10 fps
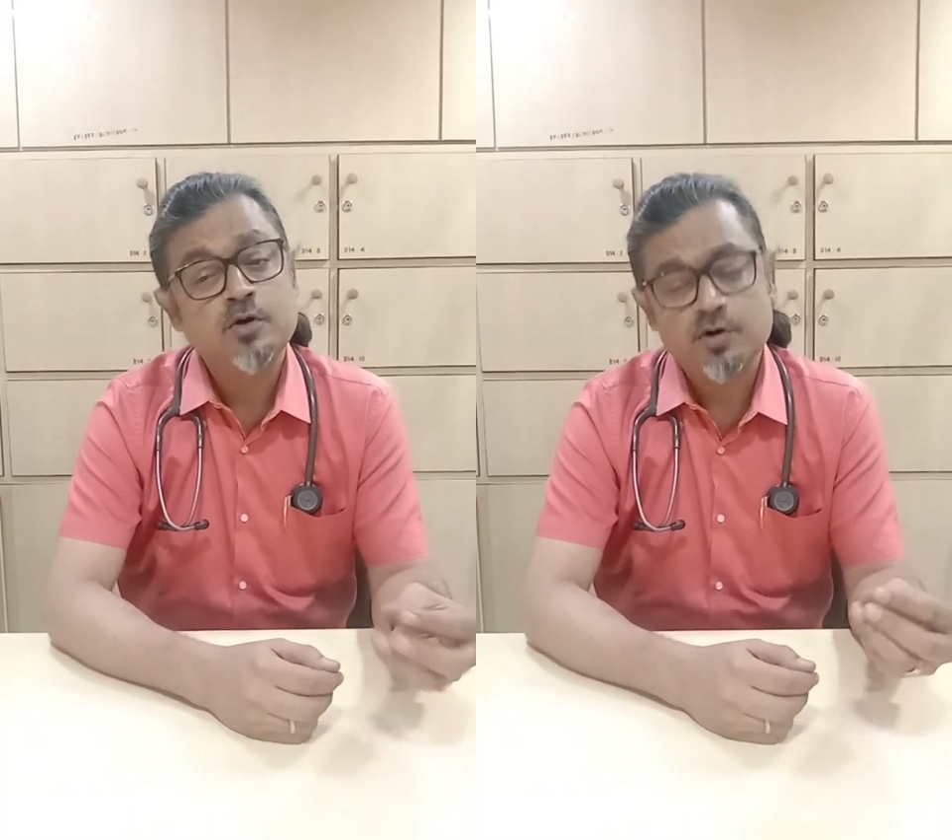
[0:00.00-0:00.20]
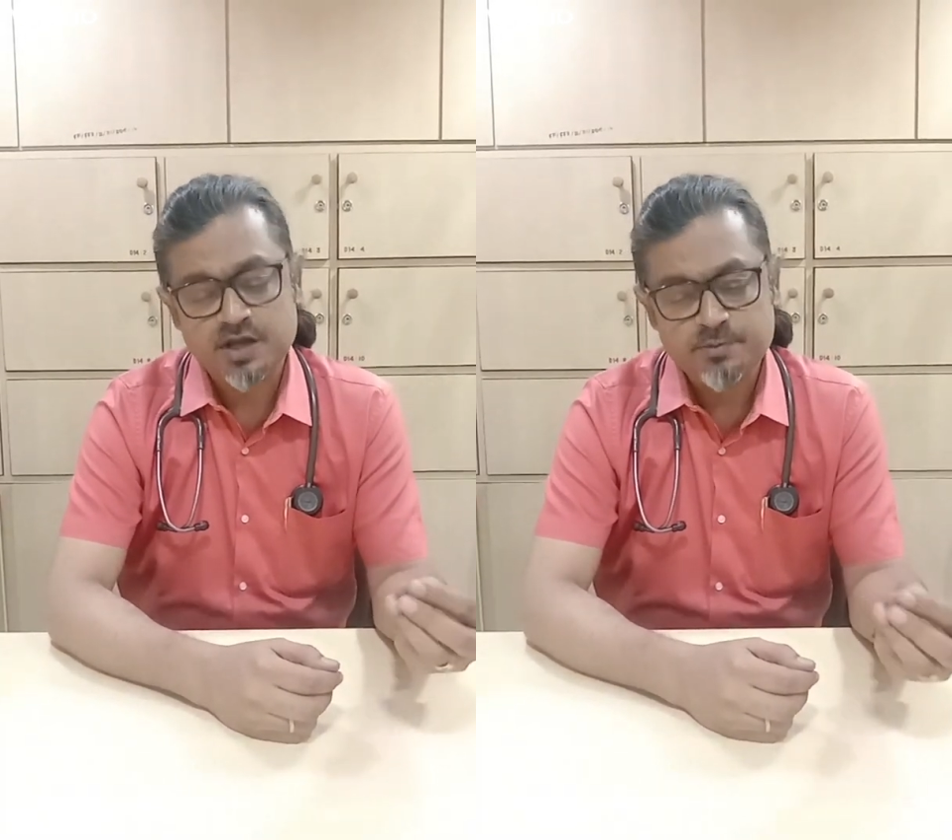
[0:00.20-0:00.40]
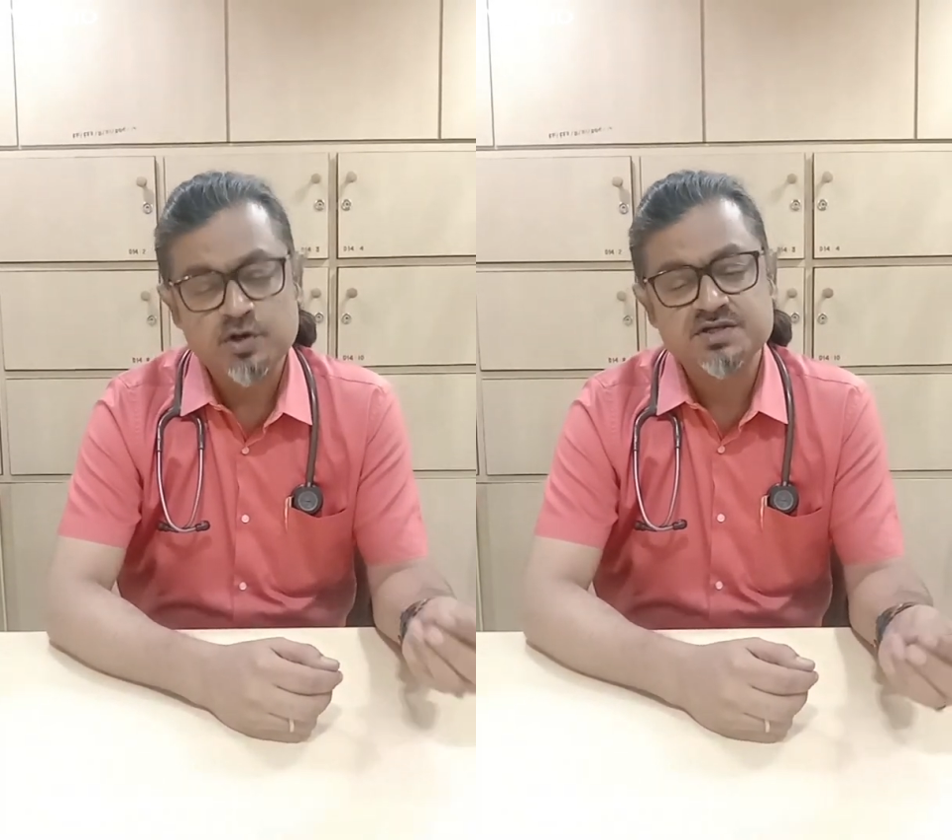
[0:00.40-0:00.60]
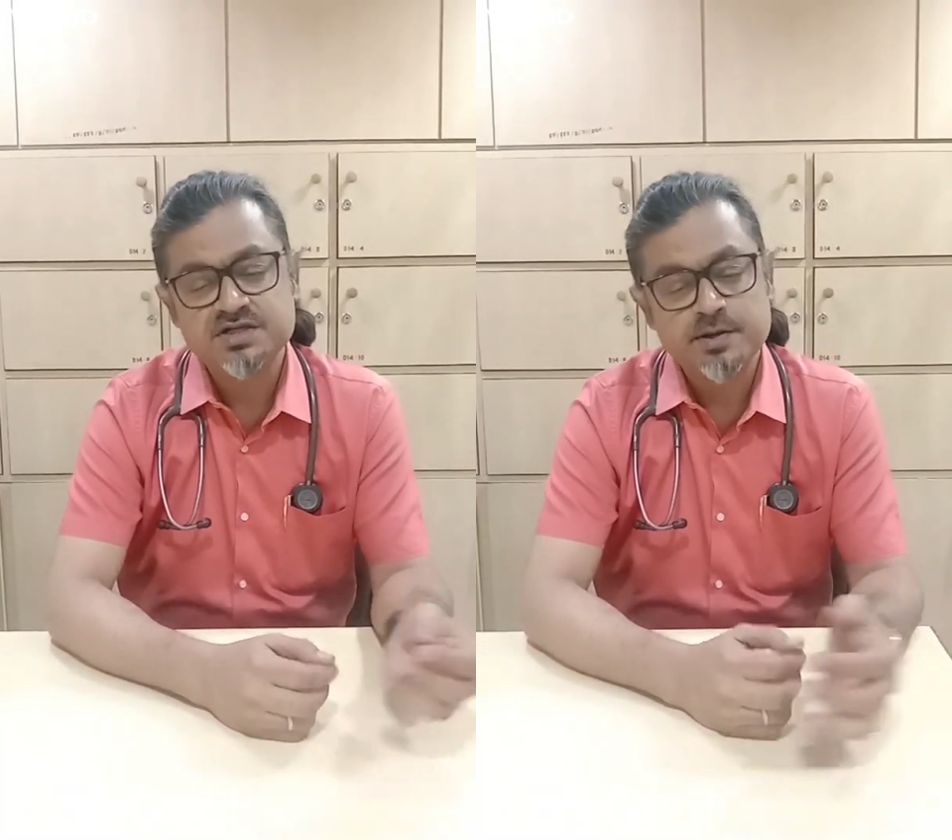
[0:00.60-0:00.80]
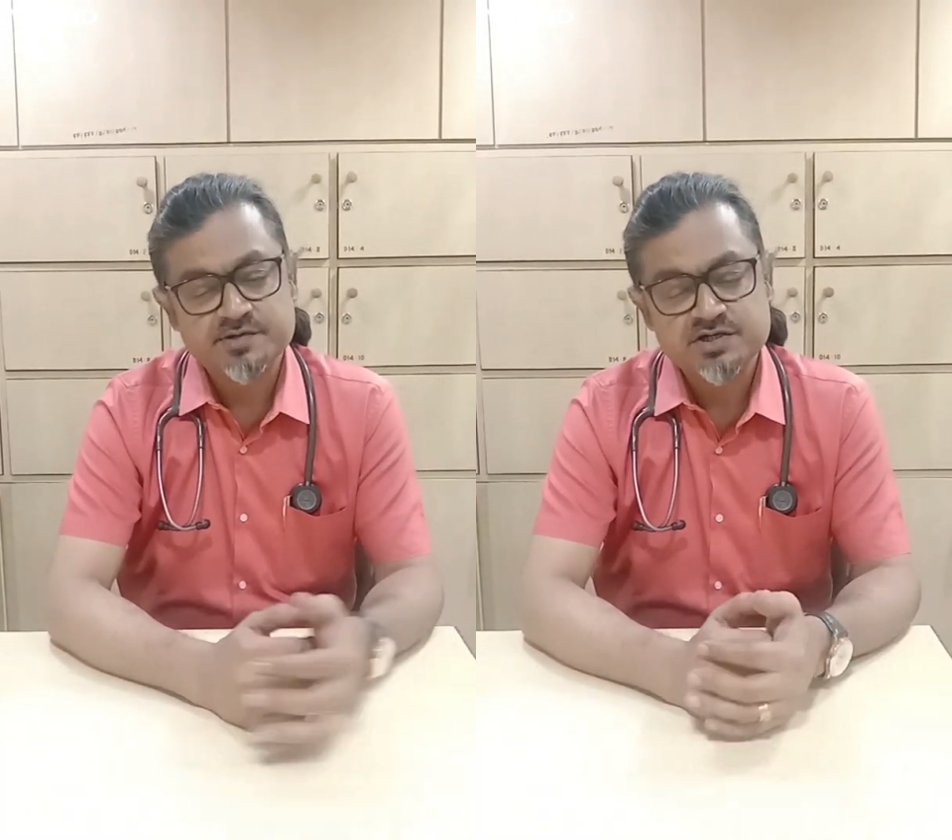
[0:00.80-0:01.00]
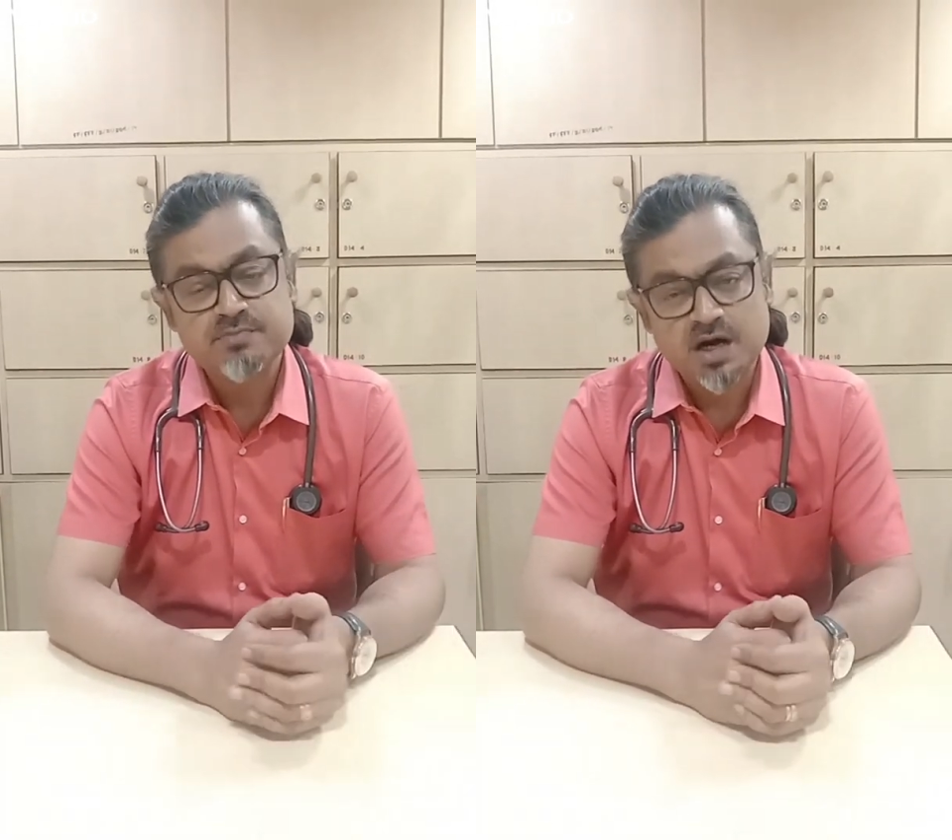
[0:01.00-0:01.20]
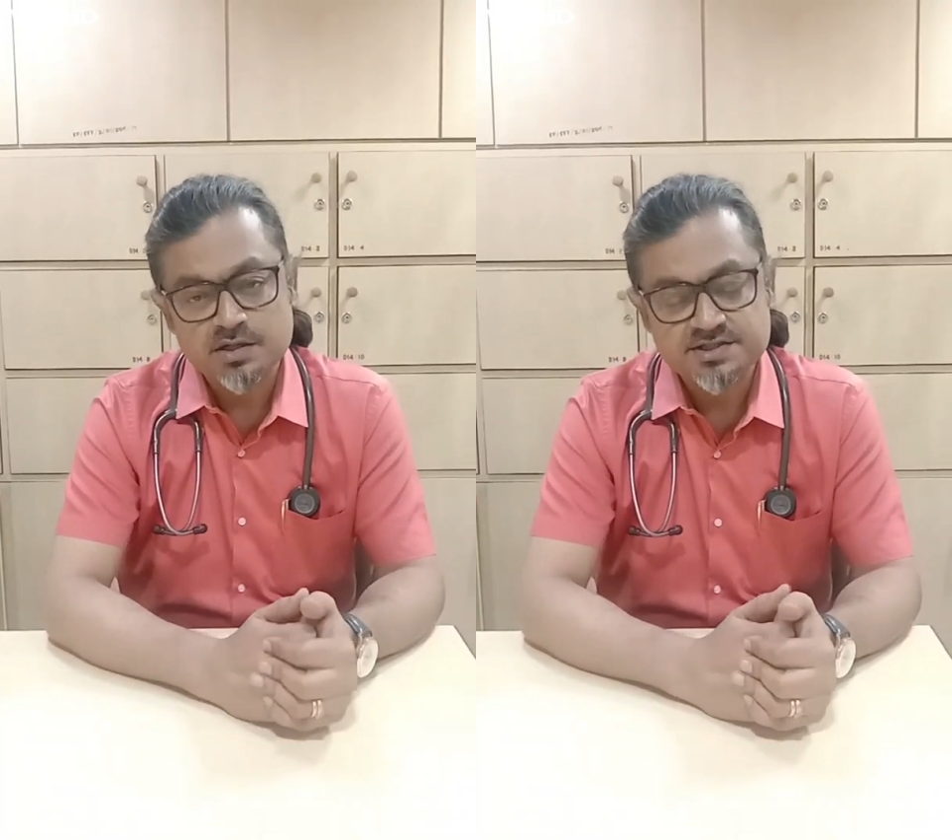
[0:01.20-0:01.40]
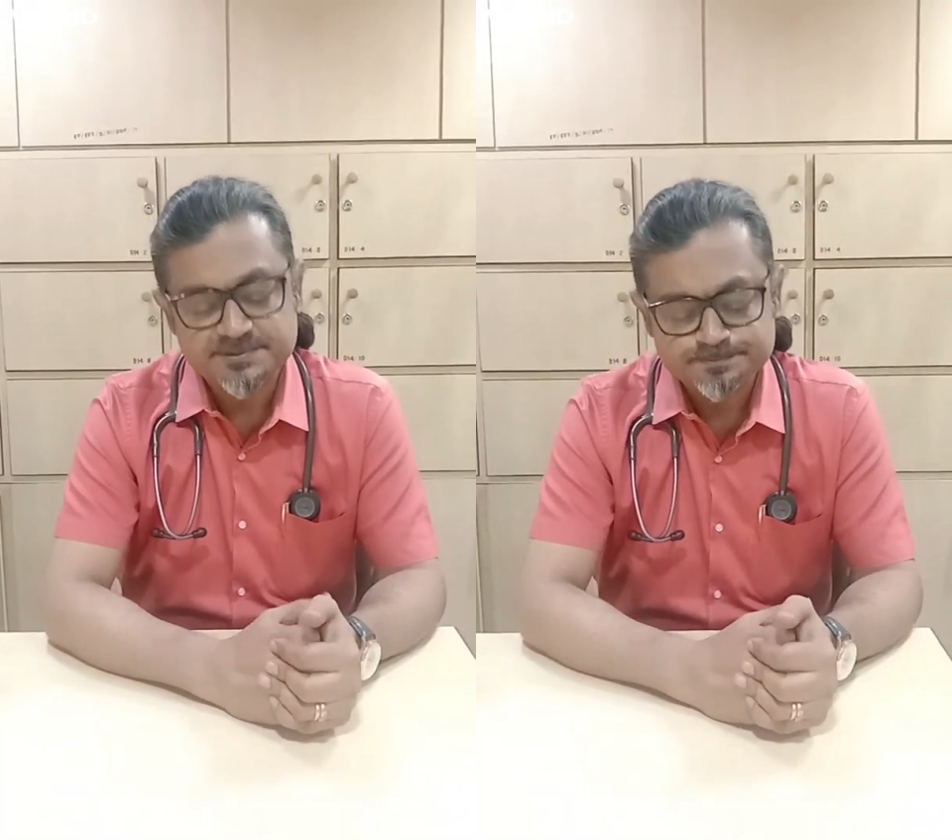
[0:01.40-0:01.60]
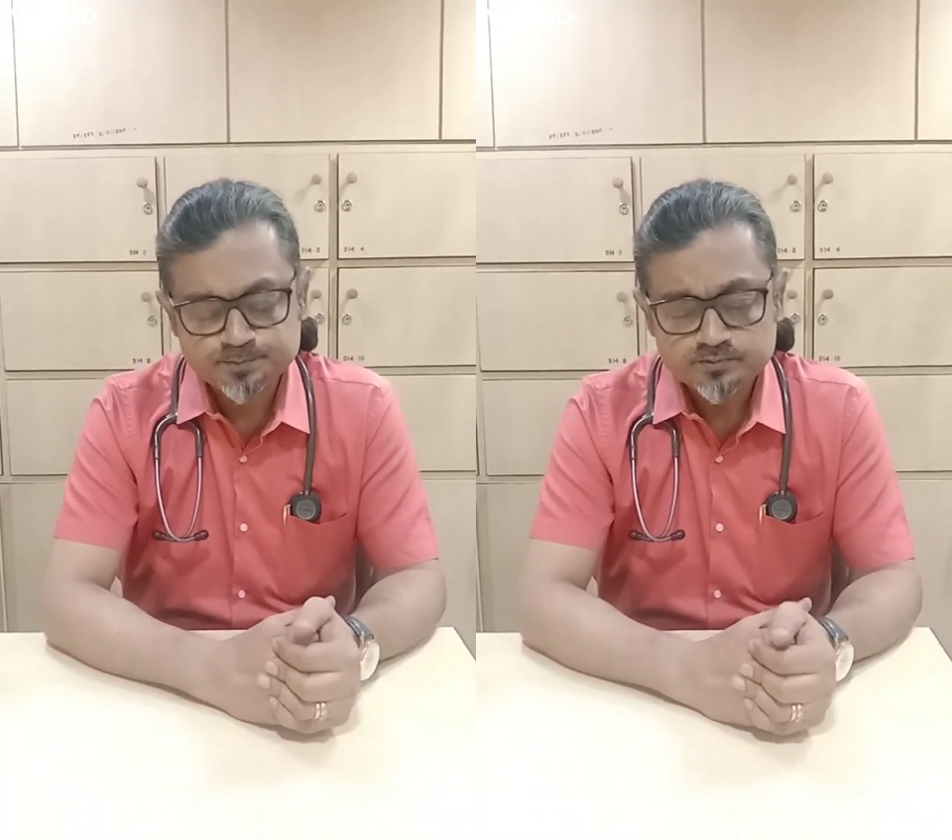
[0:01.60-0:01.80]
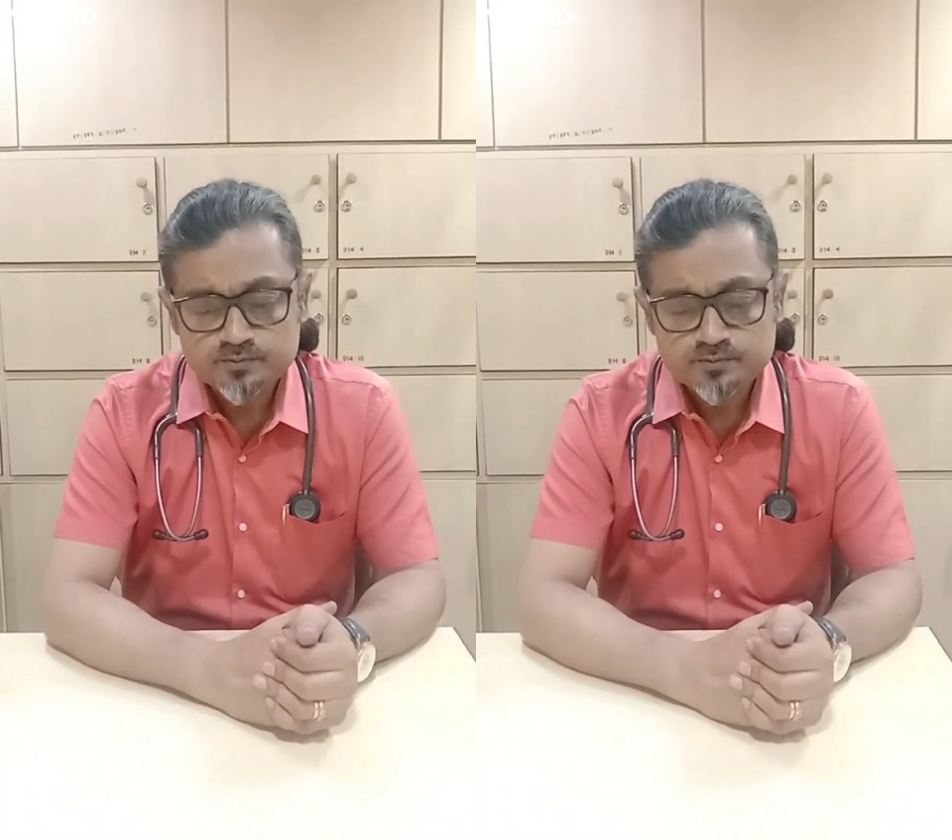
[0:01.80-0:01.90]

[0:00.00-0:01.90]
or immunohistochemistry markers.